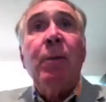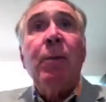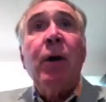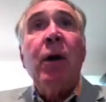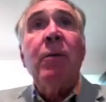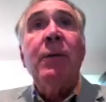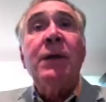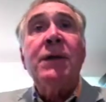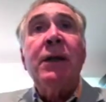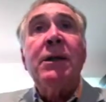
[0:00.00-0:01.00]
The only
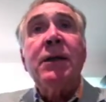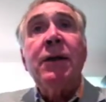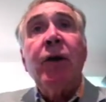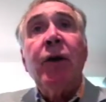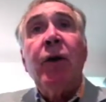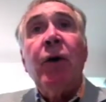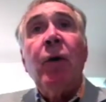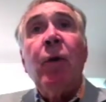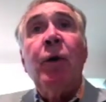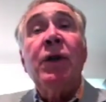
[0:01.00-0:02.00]
problem is that
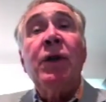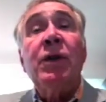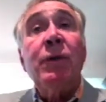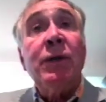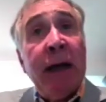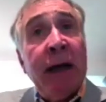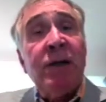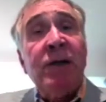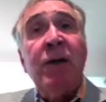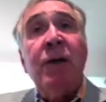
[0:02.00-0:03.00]
when this was
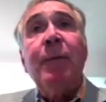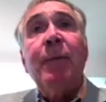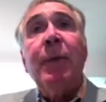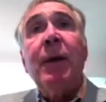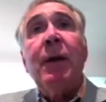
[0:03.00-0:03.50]
tested,